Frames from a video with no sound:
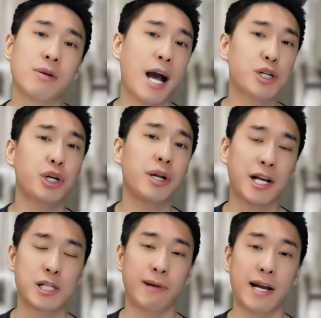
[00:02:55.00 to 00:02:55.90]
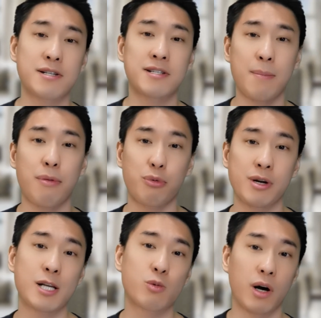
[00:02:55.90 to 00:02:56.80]
I'm actually going to explain step
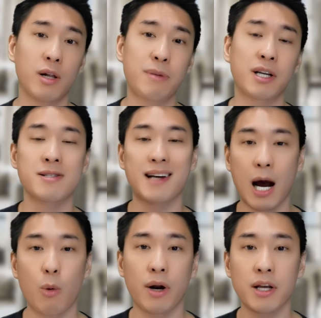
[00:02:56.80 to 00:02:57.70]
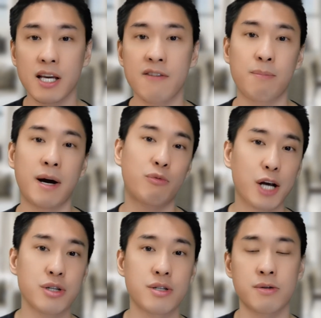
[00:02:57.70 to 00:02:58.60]
3 as well, because I want to give my
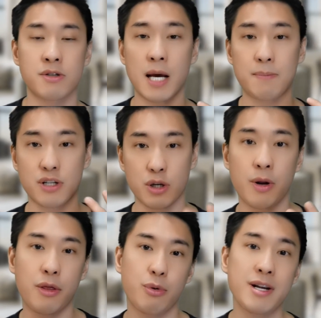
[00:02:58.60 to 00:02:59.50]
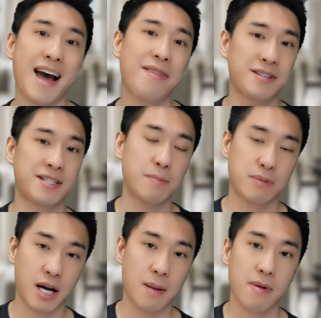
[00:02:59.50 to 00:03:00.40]
reaction to steps 2 and 3 at the same
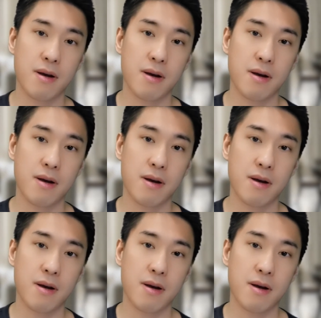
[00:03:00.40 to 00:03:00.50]
time.